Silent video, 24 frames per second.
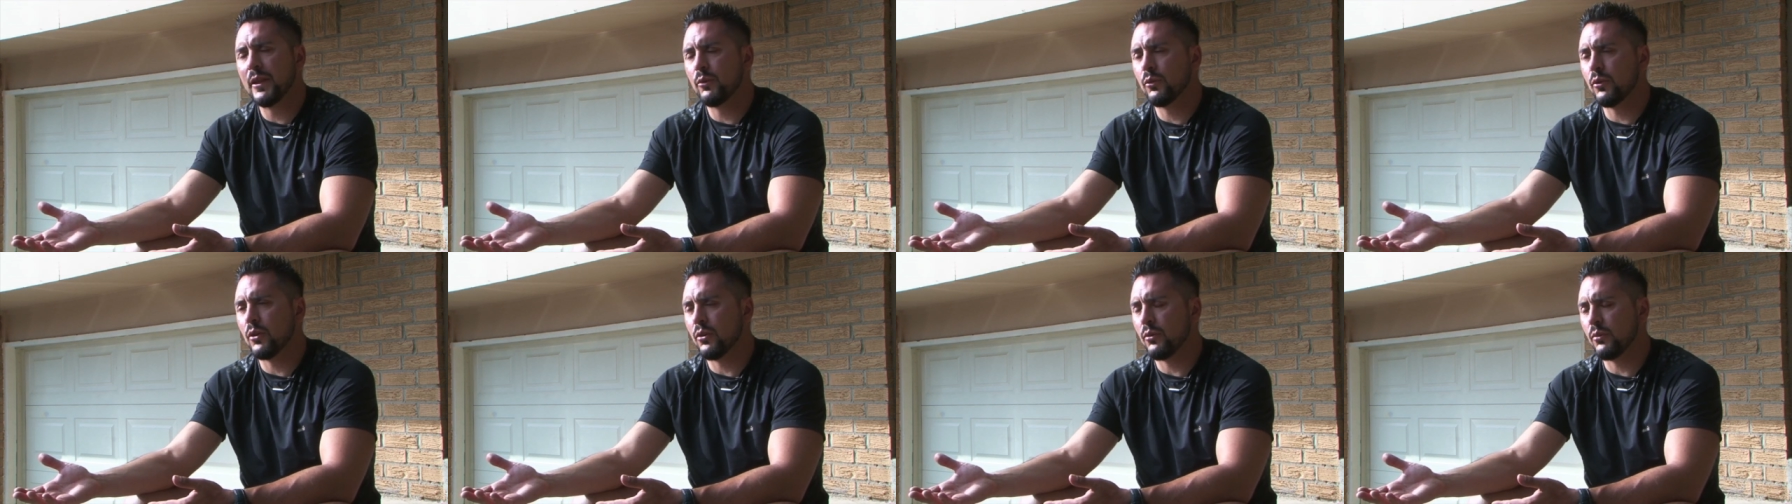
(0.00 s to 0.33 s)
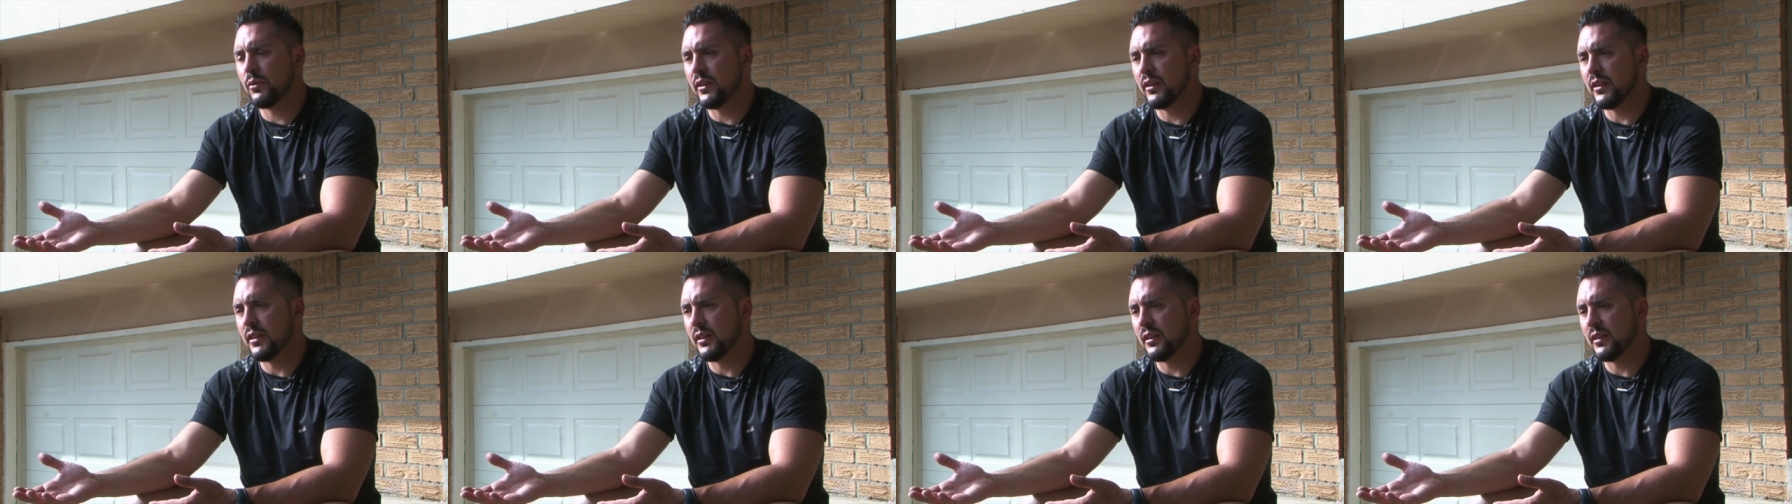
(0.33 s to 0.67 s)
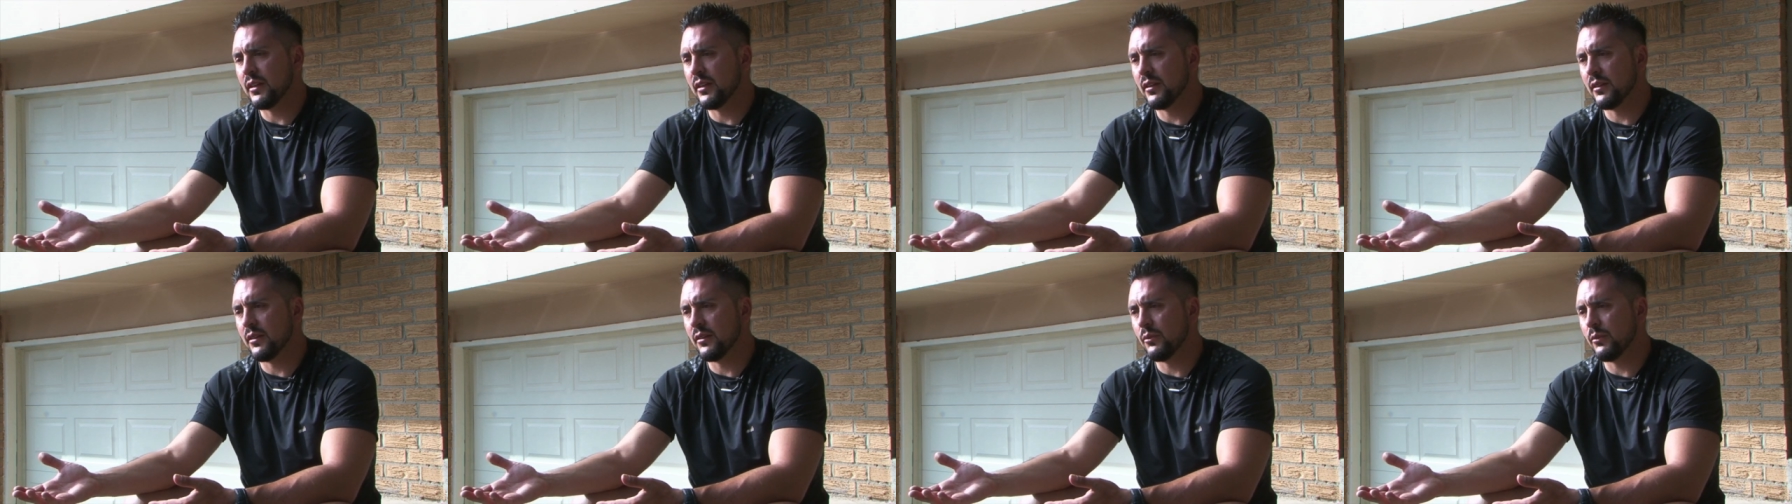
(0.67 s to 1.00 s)
where
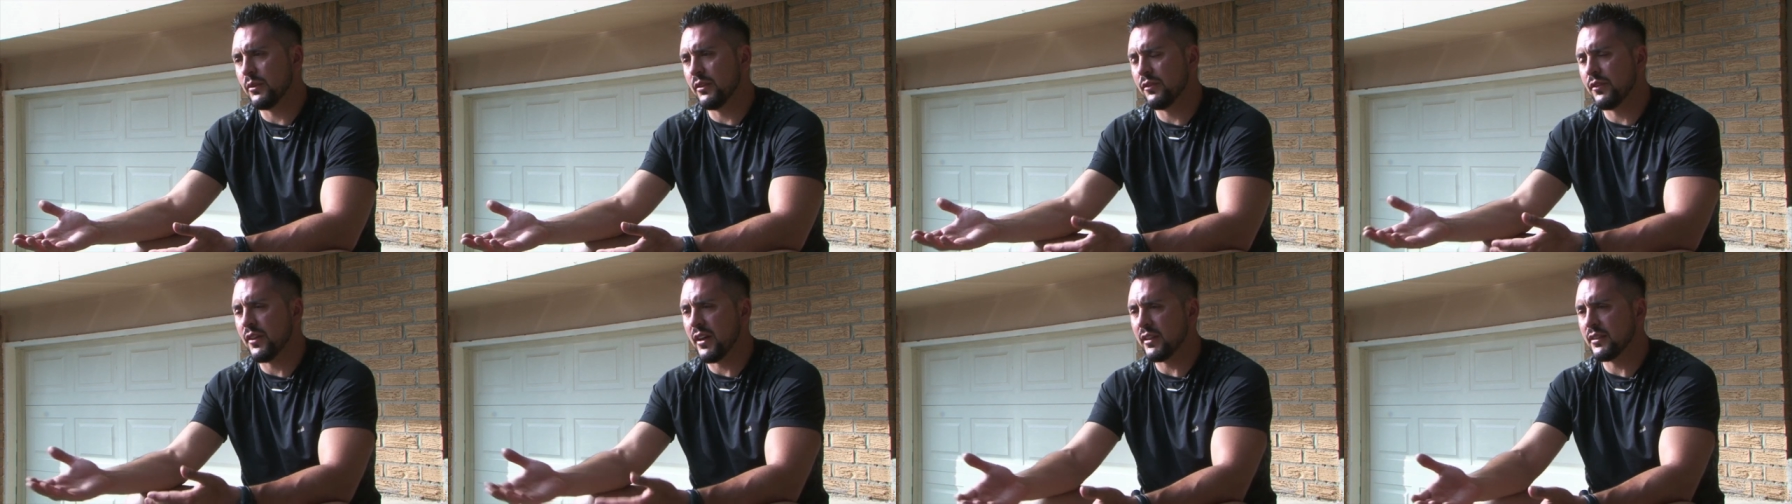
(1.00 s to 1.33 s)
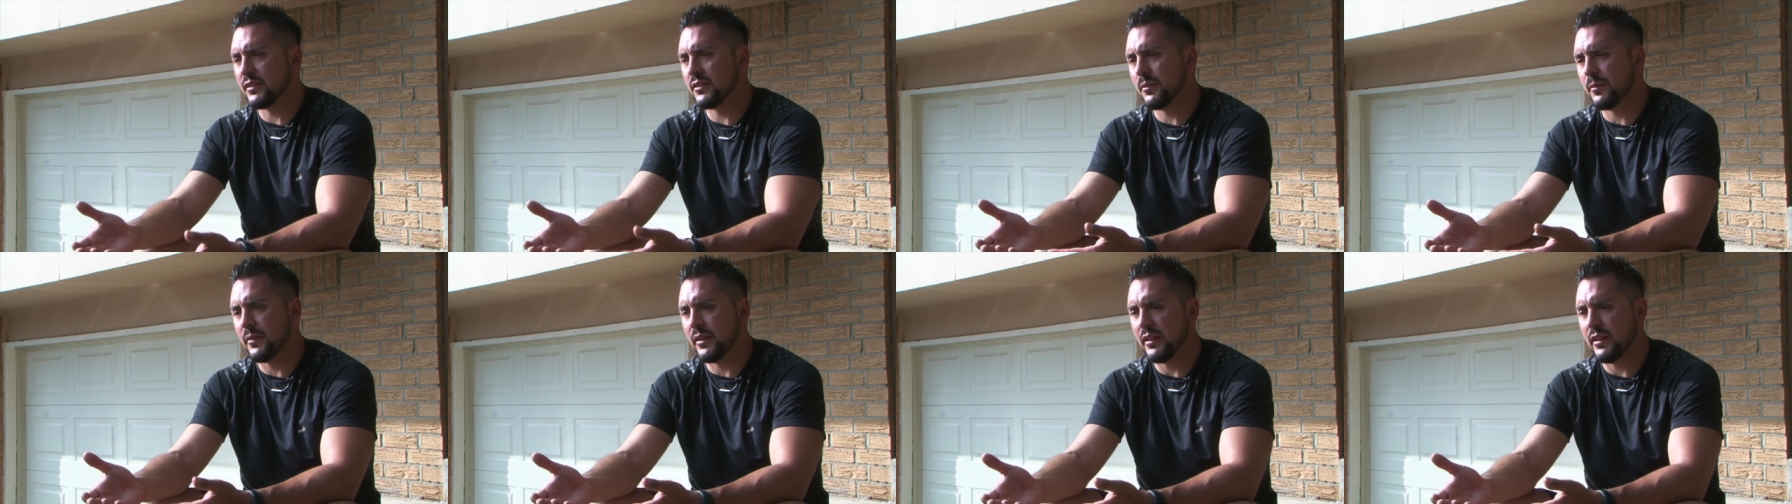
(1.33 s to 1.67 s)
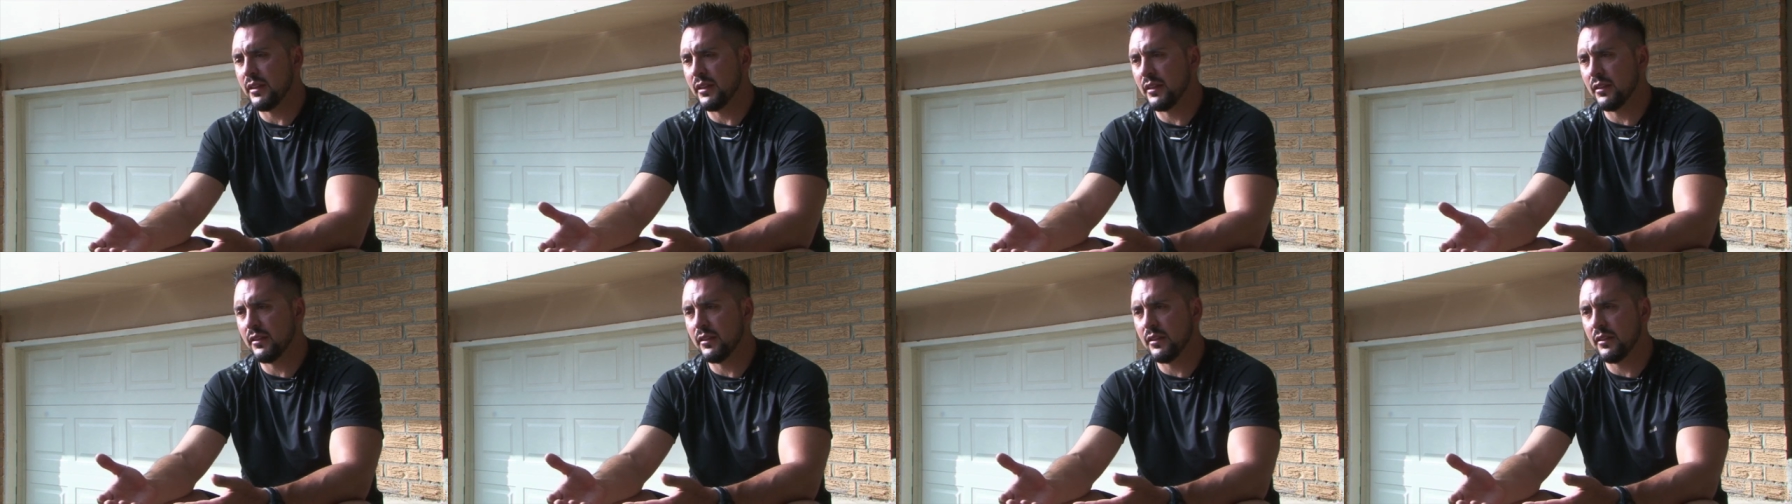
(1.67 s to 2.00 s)
we find somebody
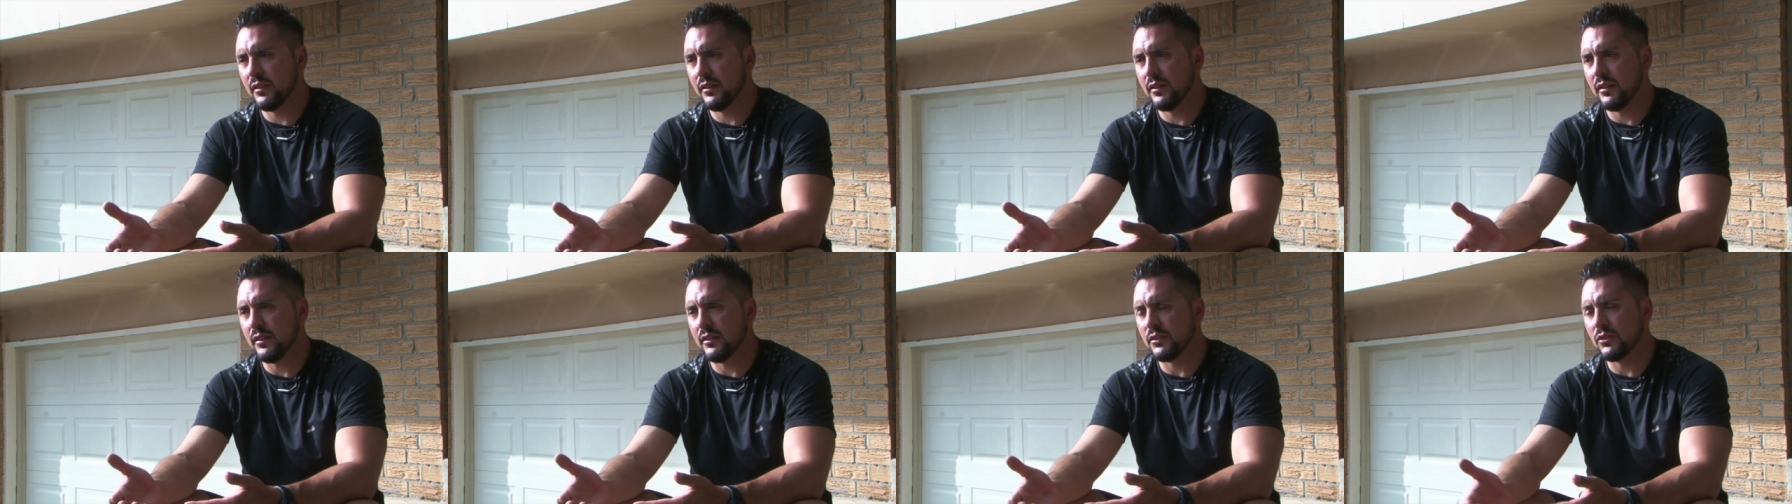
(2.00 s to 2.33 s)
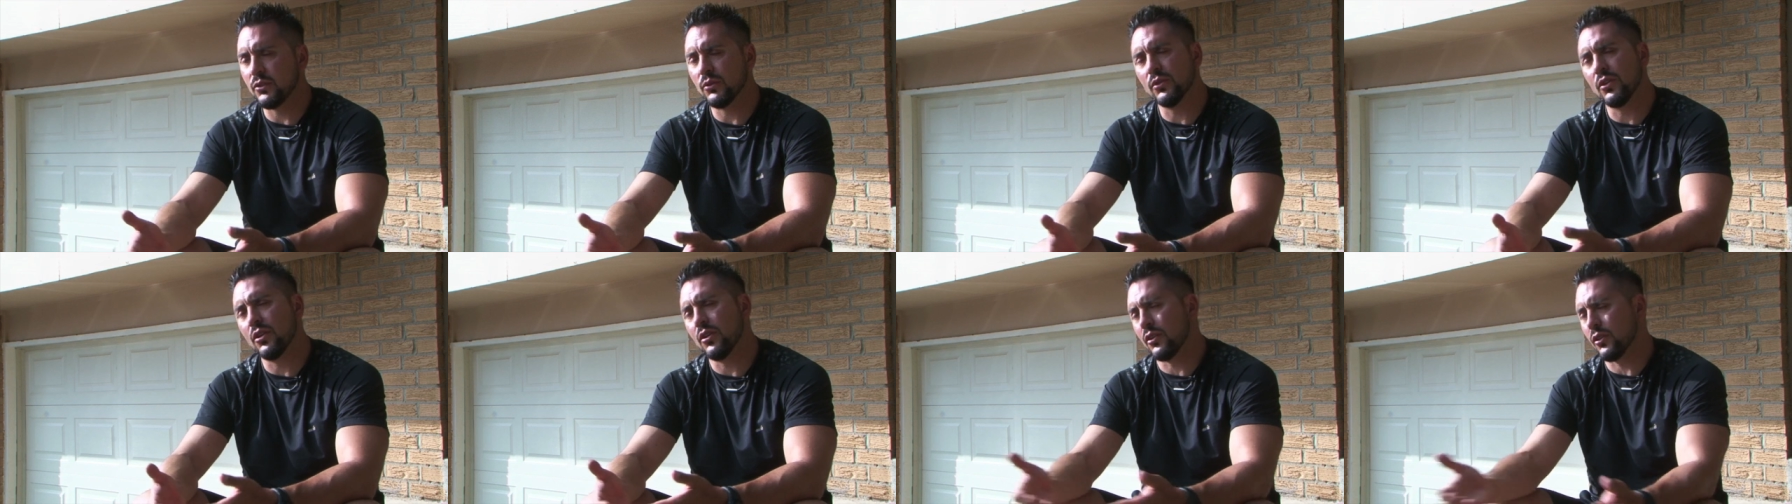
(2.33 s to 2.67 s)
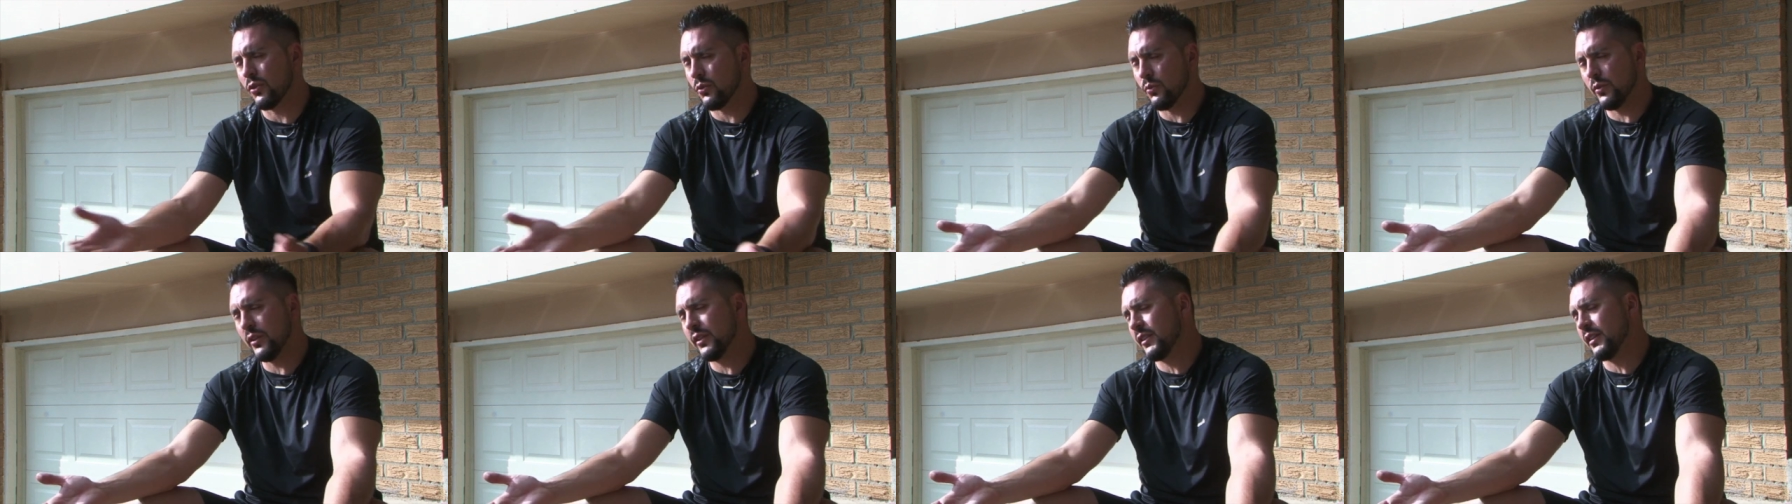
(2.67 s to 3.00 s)
that is no
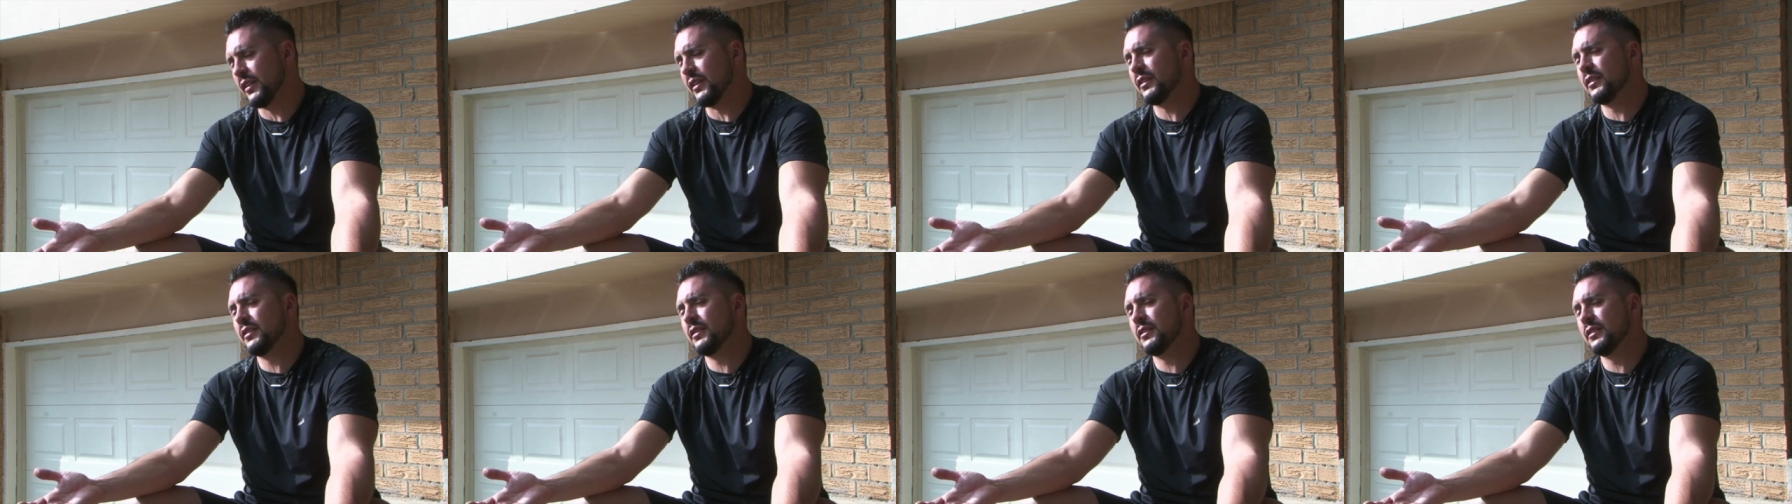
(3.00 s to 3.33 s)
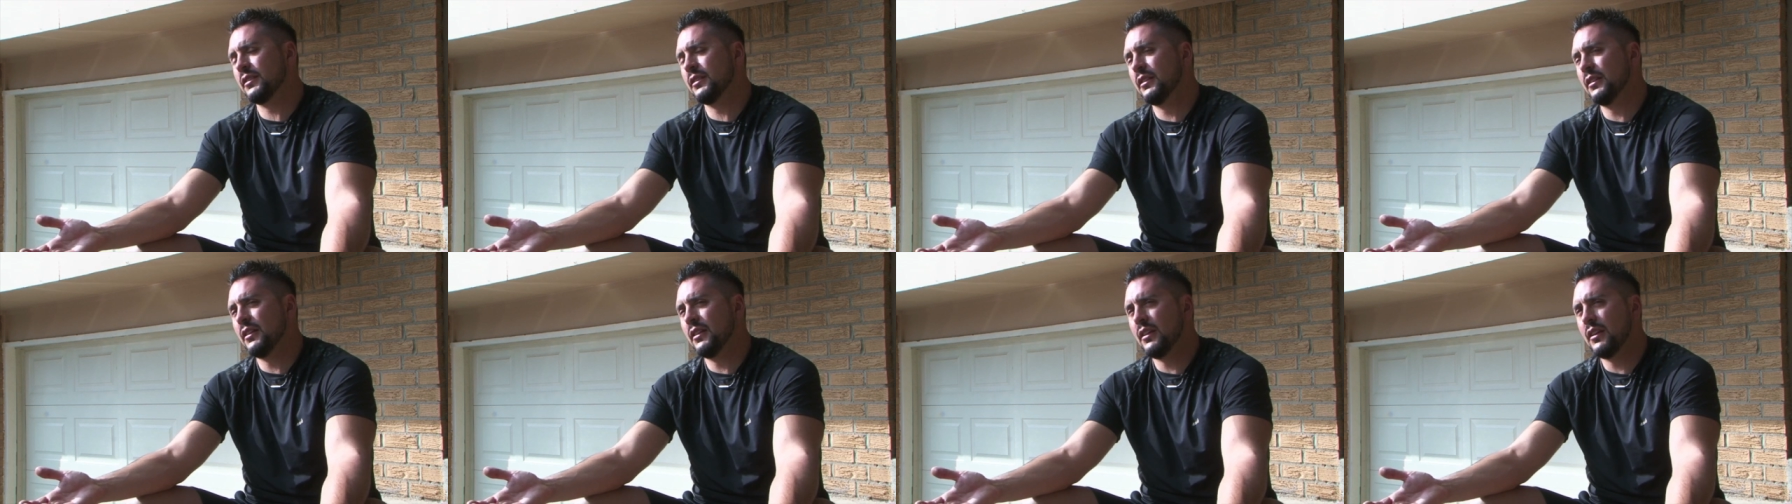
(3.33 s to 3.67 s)
longer with us,